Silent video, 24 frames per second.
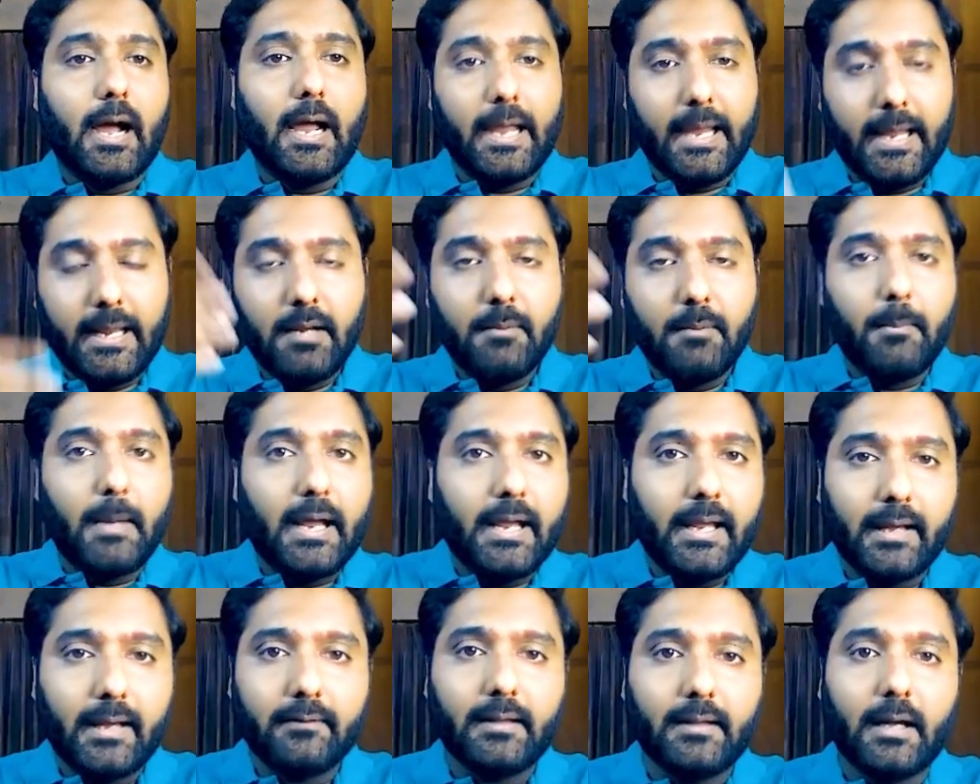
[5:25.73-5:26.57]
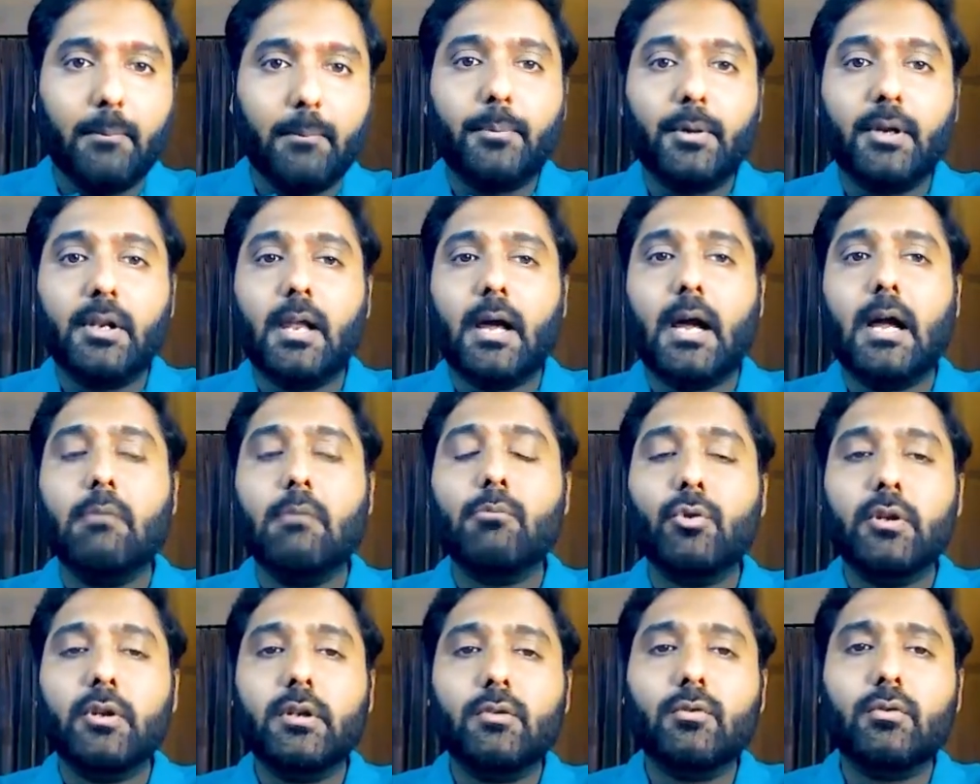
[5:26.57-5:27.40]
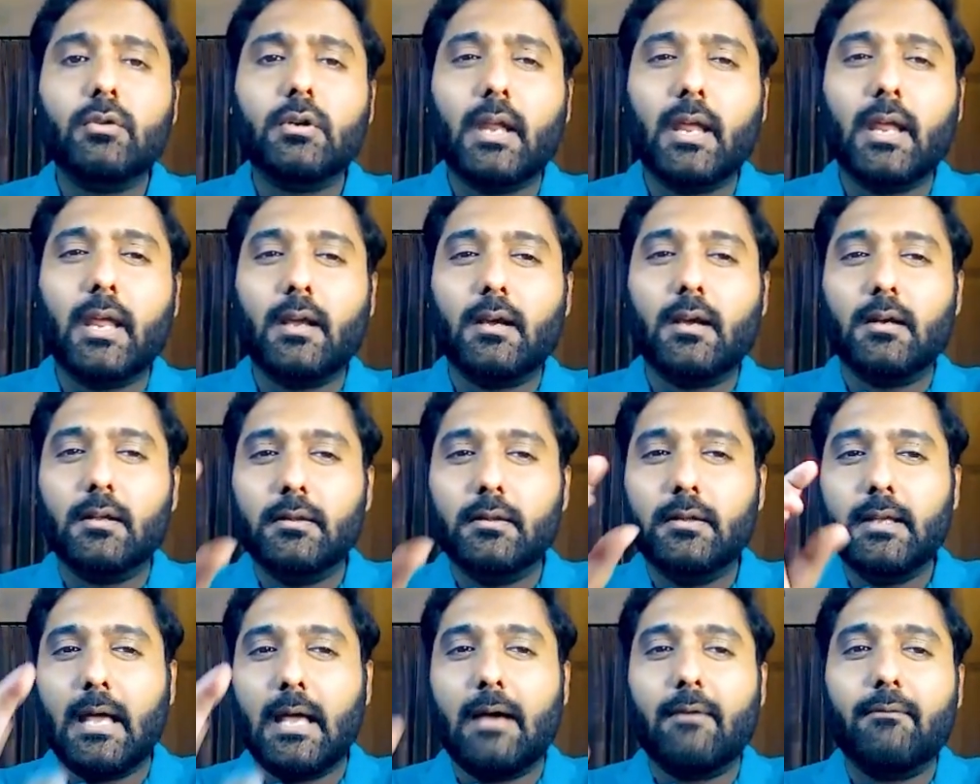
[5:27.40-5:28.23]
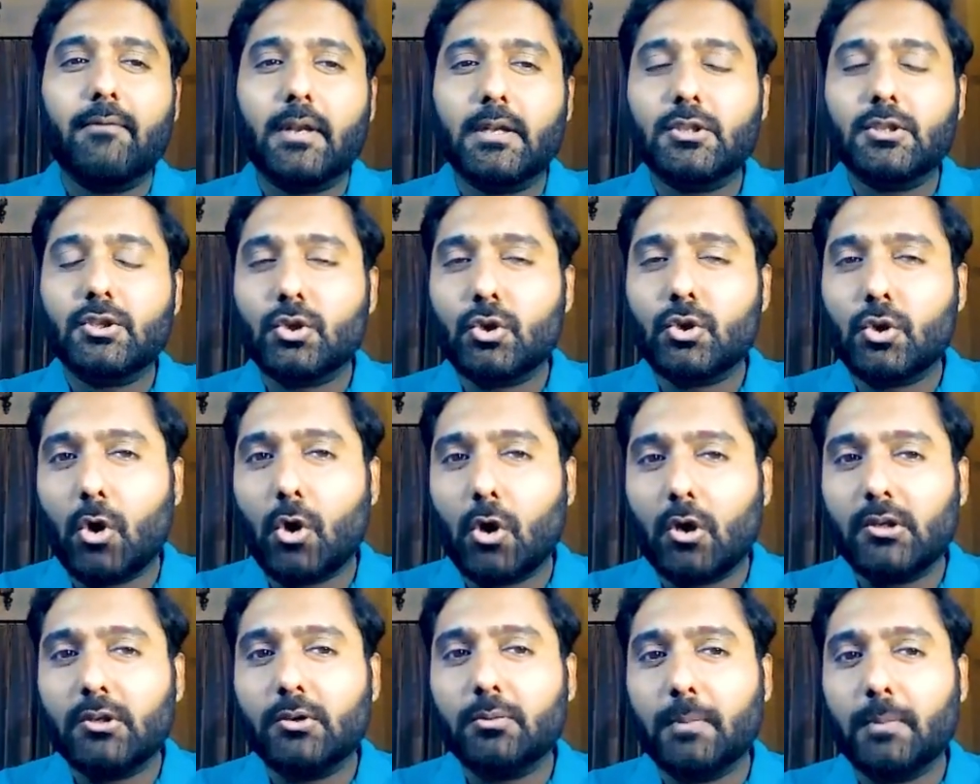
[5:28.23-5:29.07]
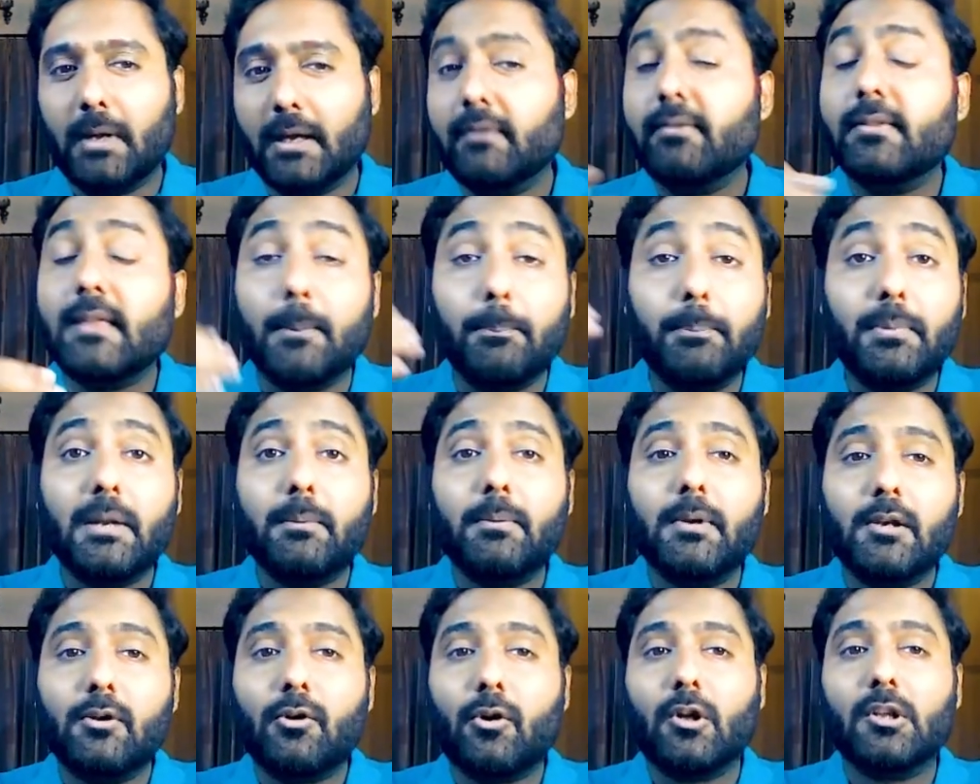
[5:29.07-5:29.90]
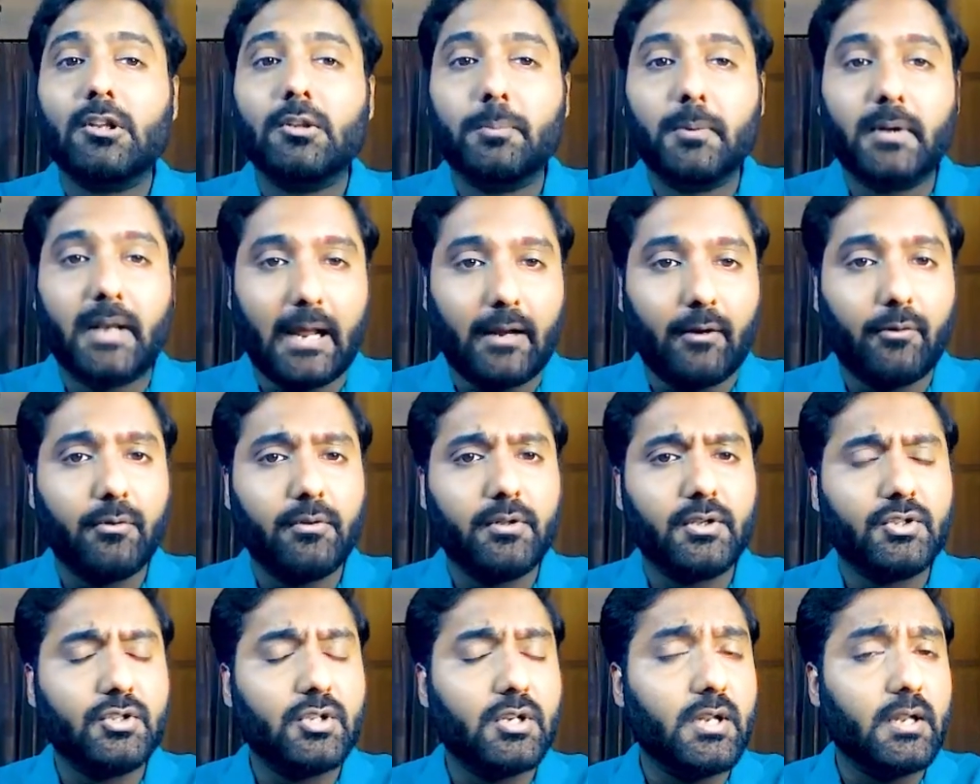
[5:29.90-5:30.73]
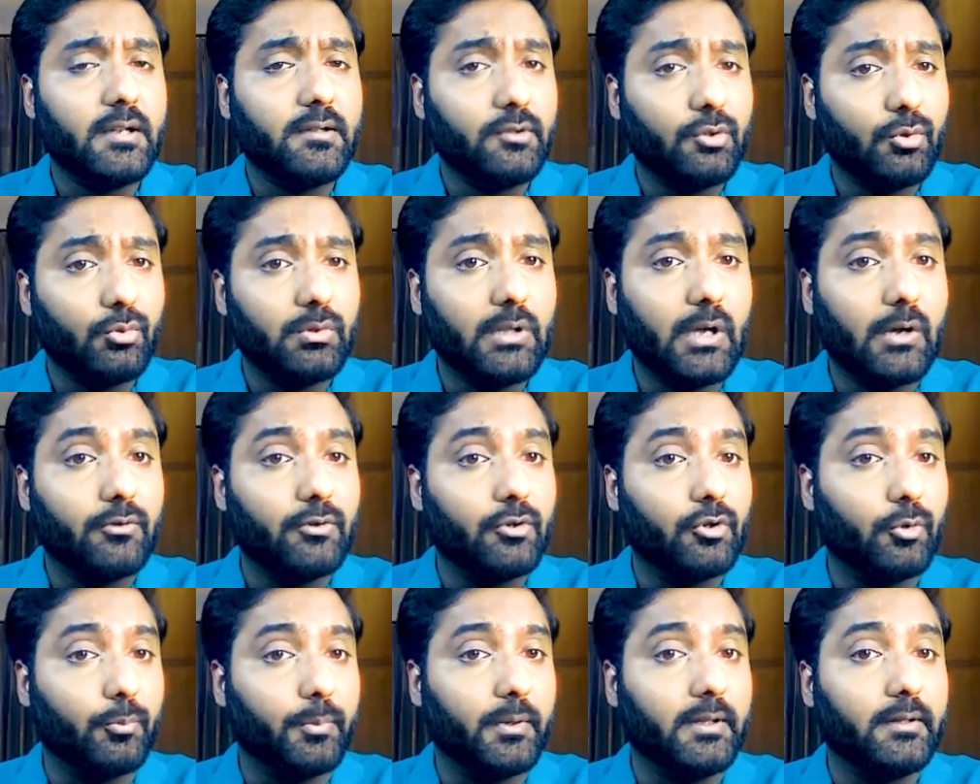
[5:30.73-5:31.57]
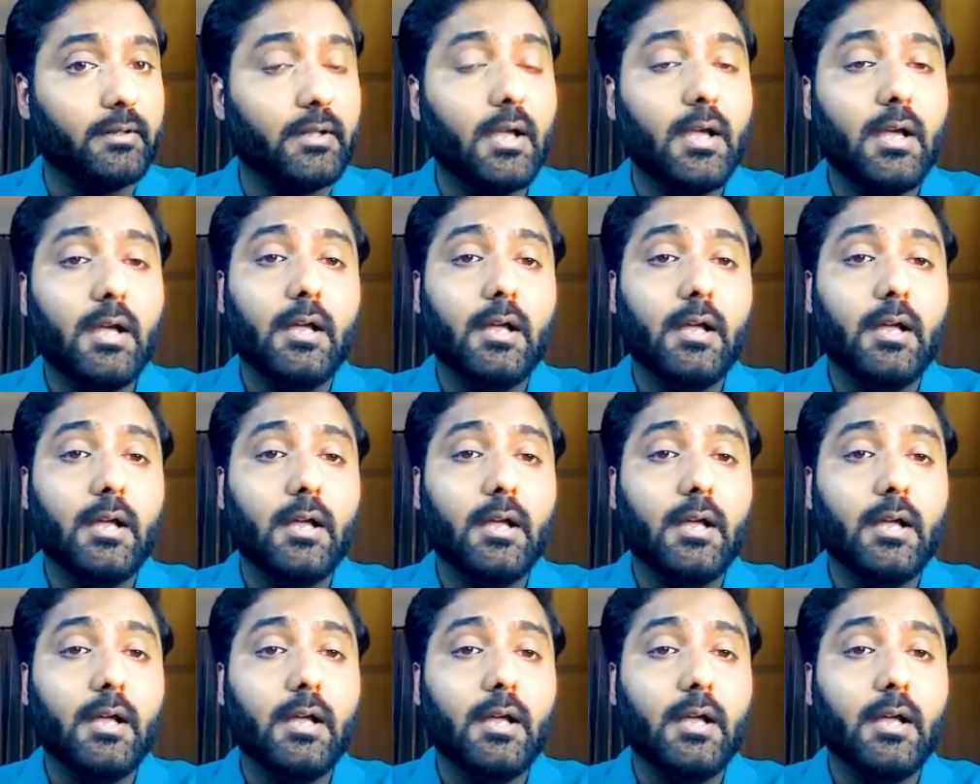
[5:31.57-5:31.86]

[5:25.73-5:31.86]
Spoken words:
in my example, I'm going to take the average cost, acceptable cost per acquisition as 2,000 rupees.